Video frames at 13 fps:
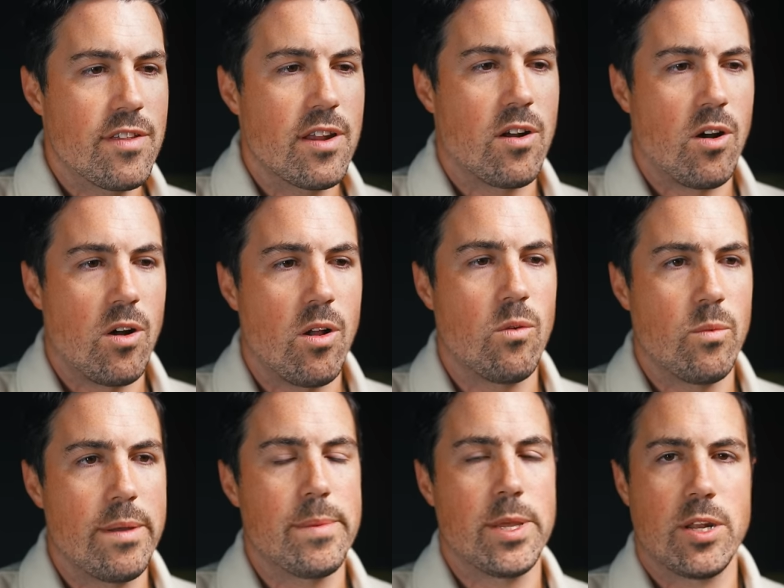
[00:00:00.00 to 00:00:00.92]
that all
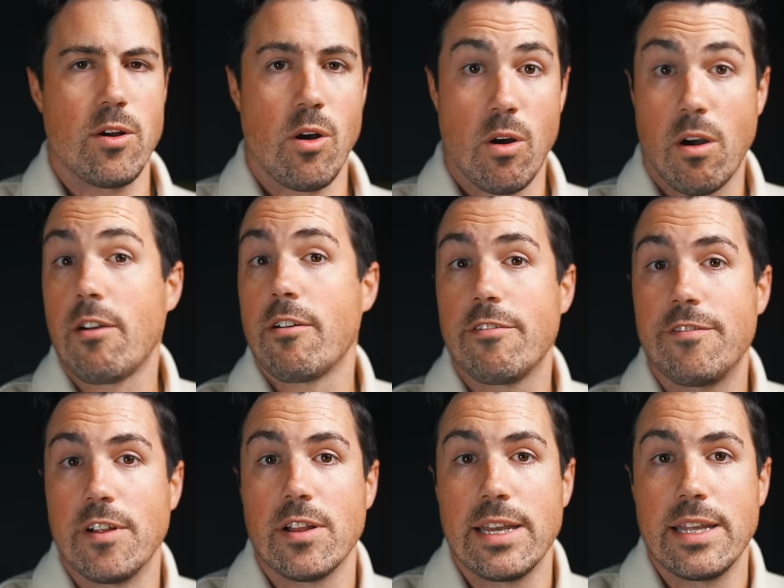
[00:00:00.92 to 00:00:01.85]
women are
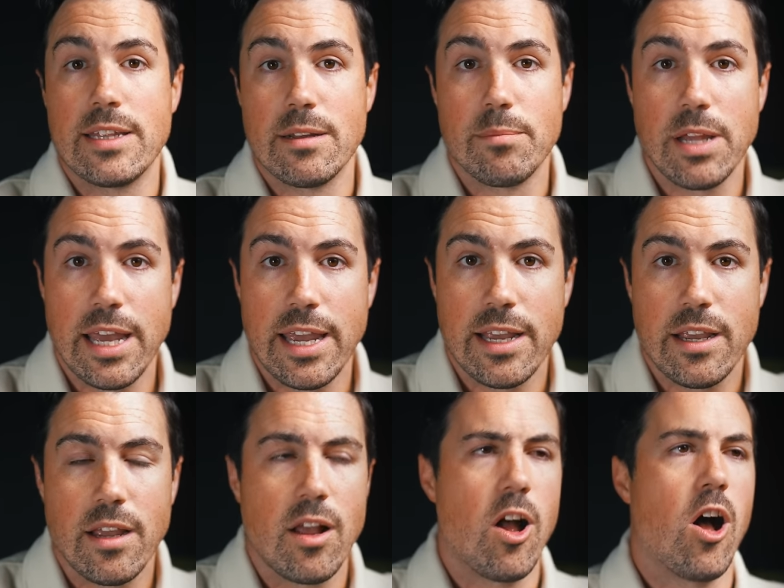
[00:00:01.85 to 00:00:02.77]
fill in the
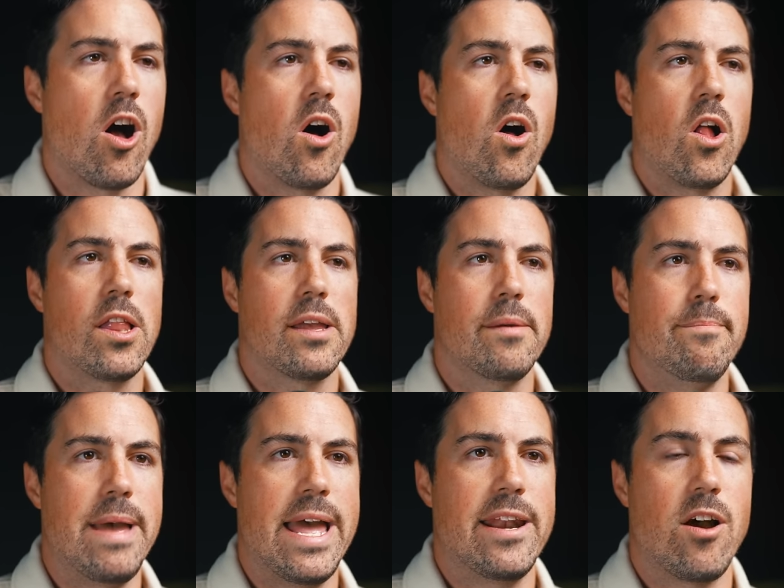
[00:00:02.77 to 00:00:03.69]
blank, all
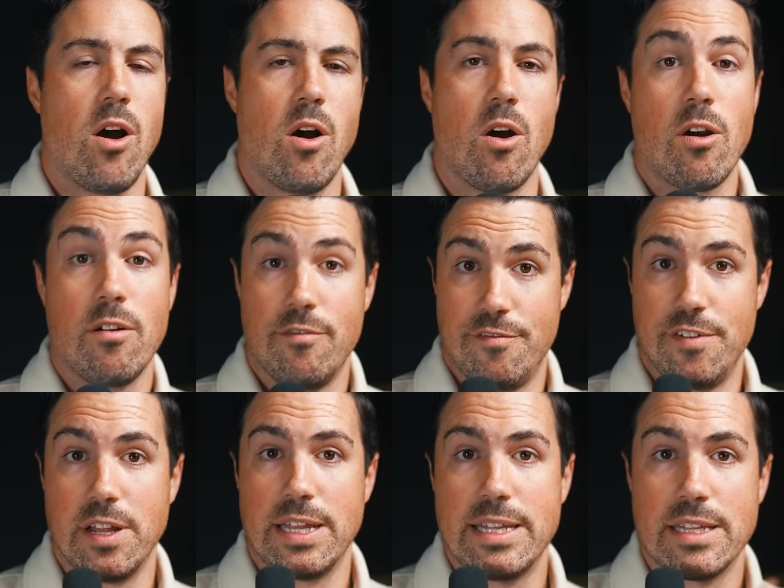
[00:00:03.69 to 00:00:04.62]
men are
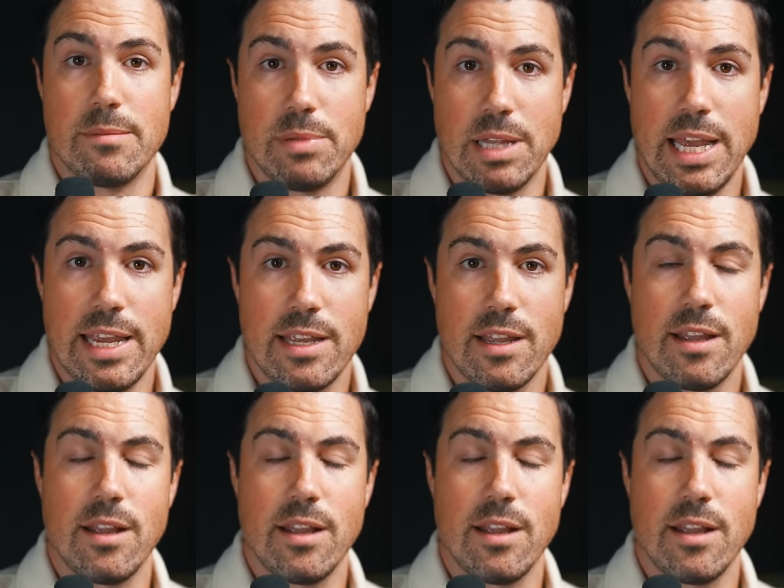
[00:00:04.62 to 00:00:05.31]
fill in the blank,